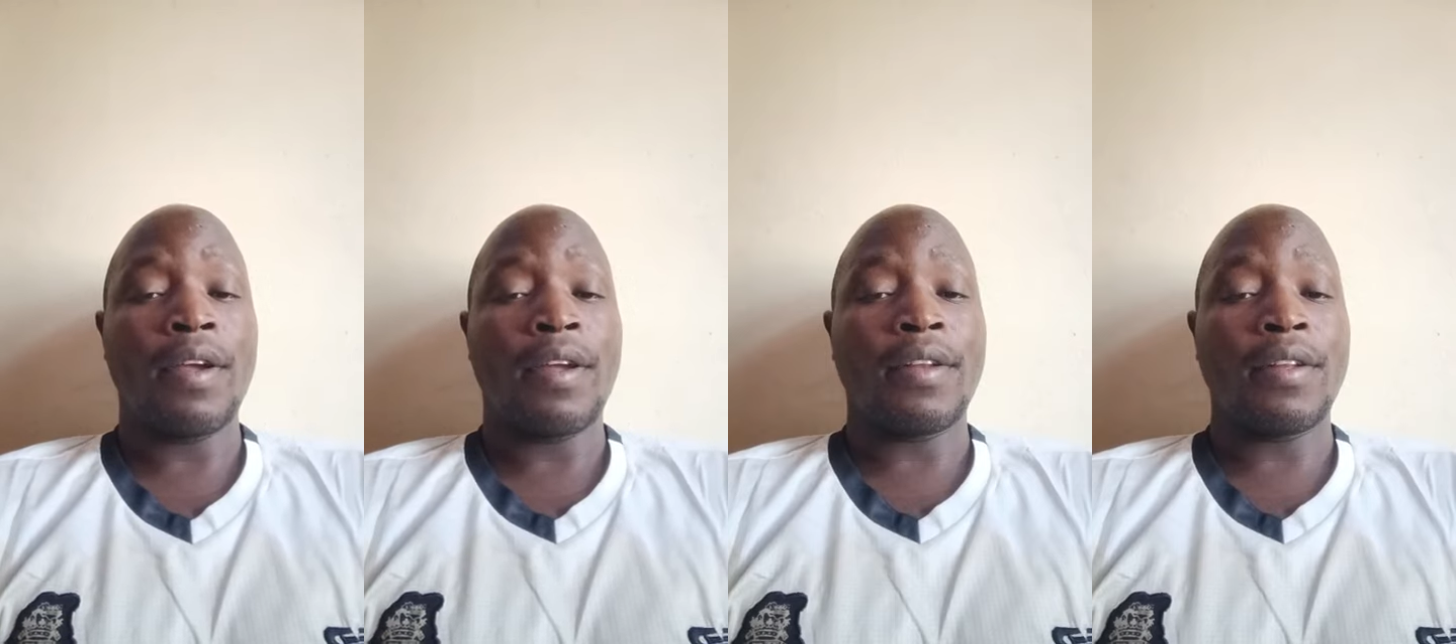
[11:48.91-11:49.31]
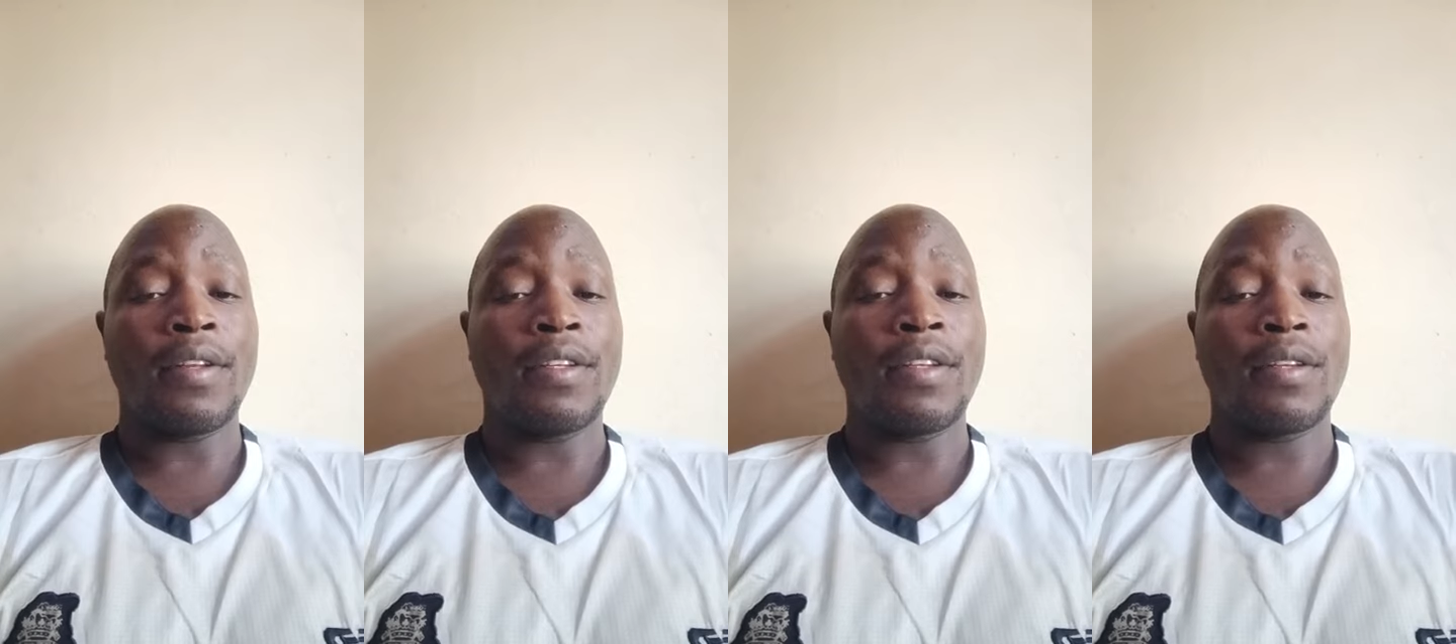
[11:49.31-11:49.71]
and the
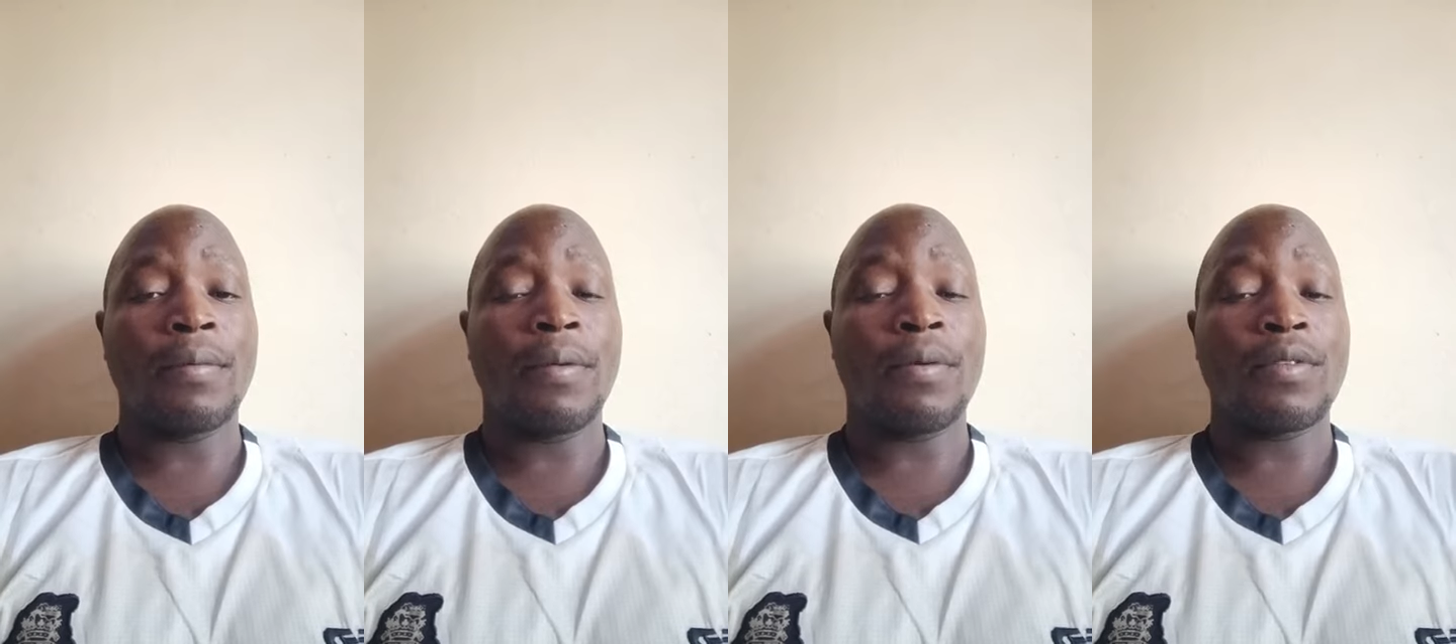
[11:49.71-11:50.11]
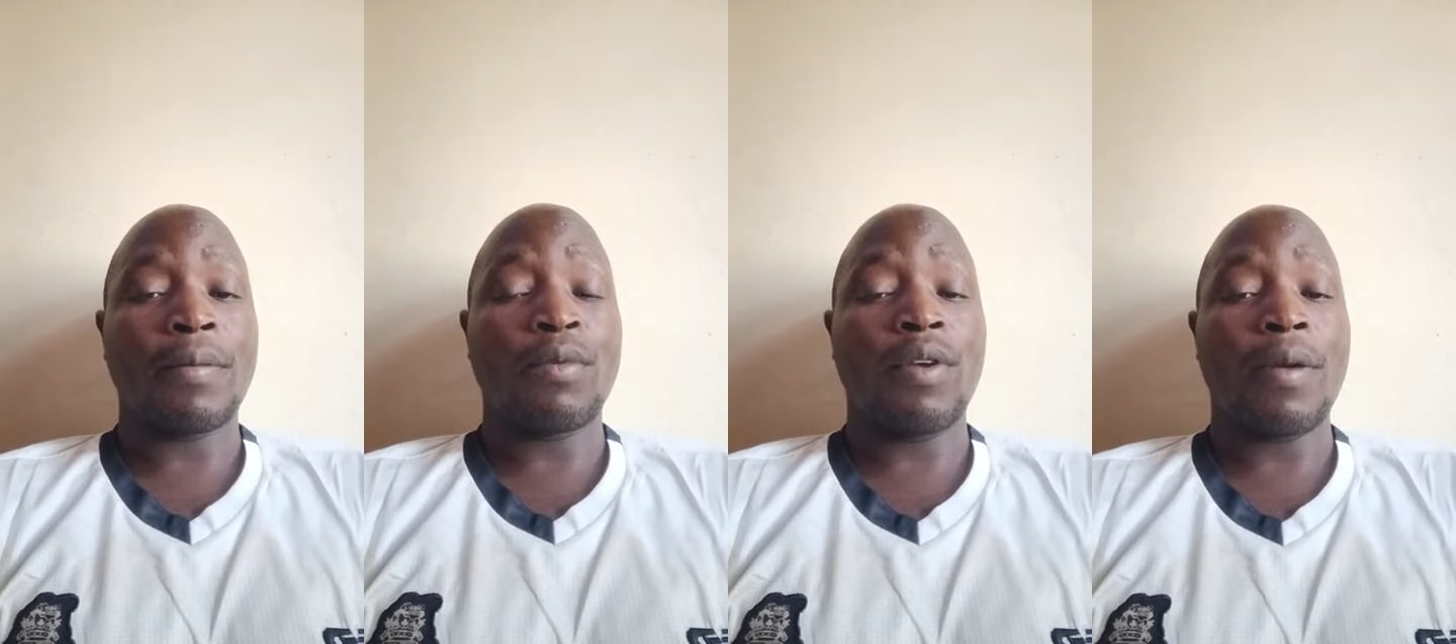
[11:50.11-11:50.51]
literate peoples.
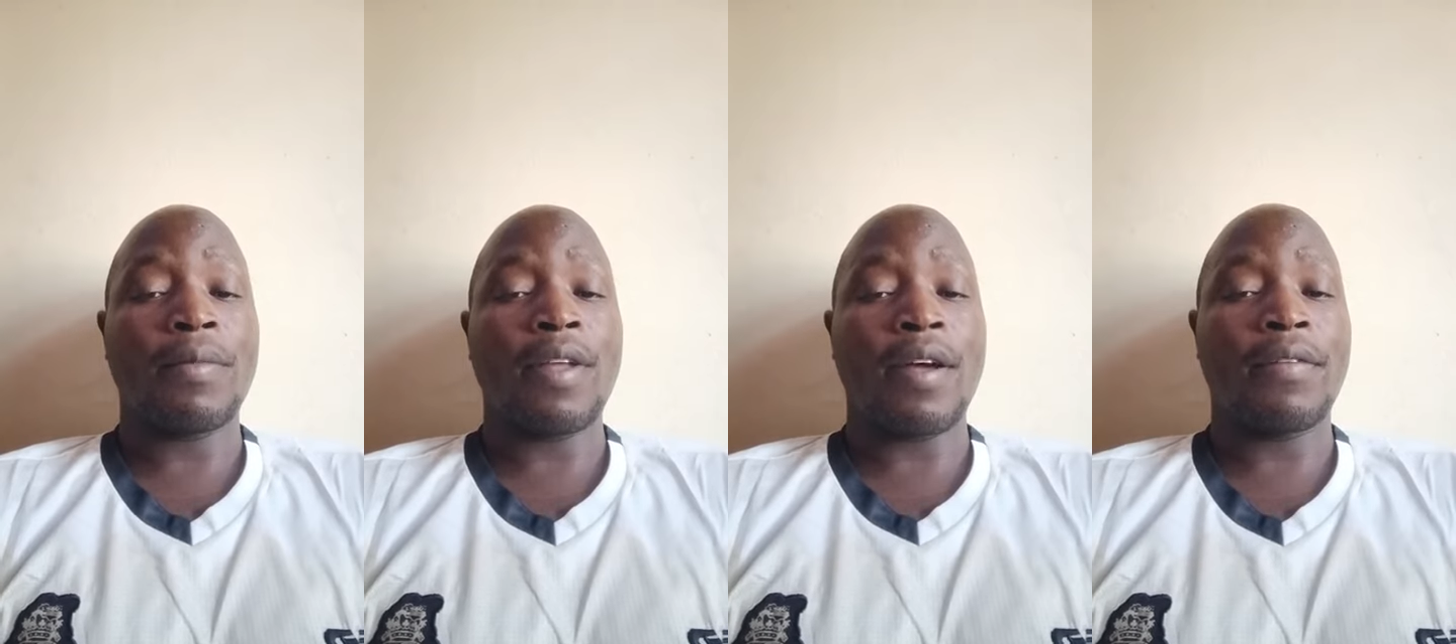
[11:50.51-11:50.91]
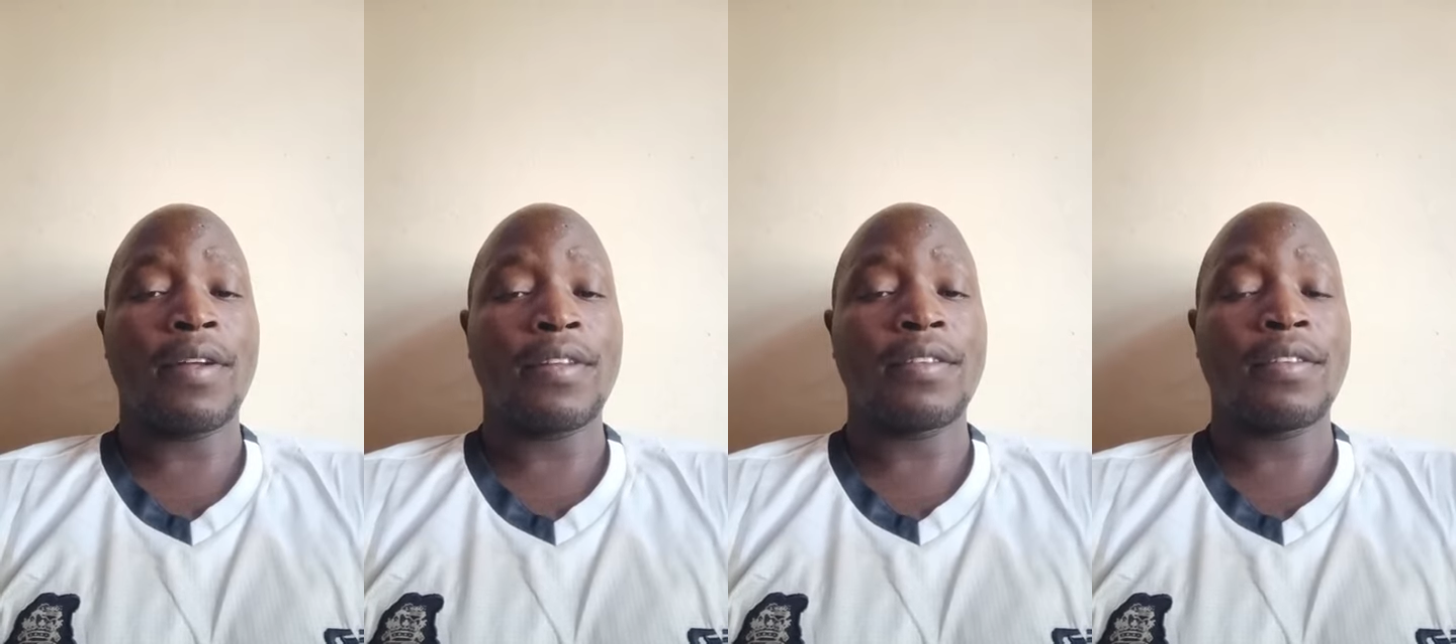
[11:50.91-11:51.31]
I'm talking about the
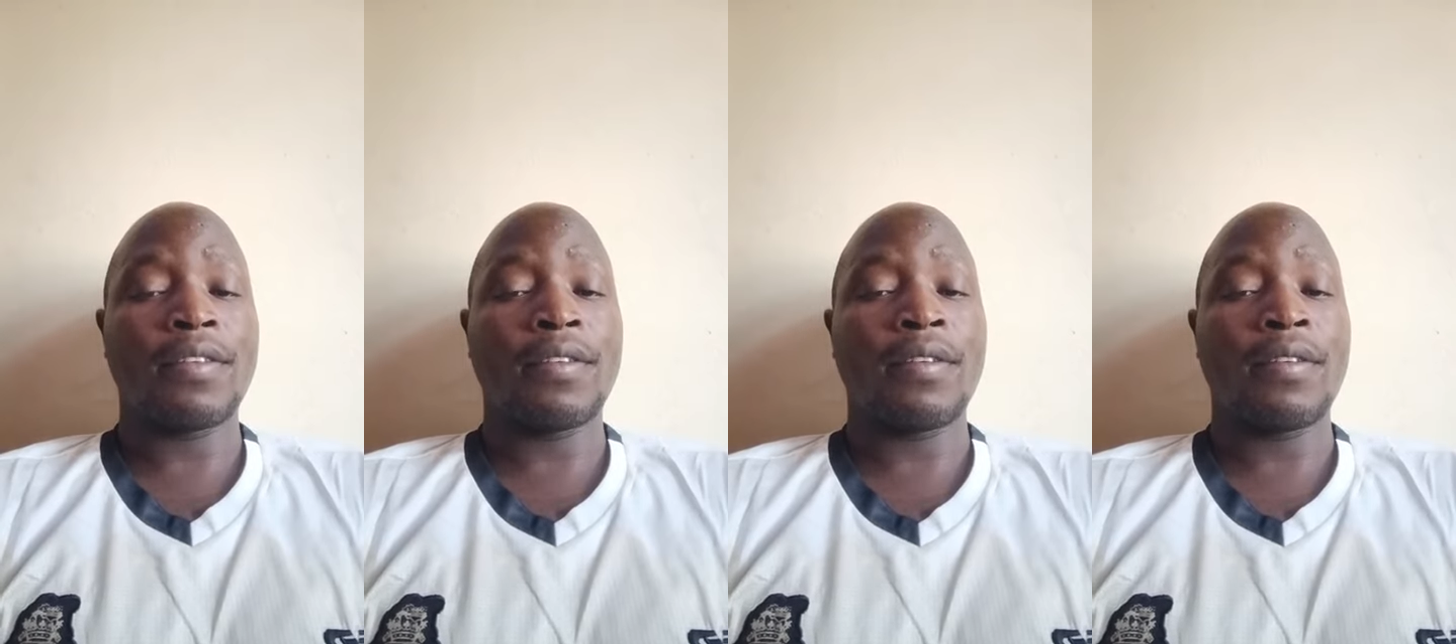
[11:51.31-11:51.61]
Africans,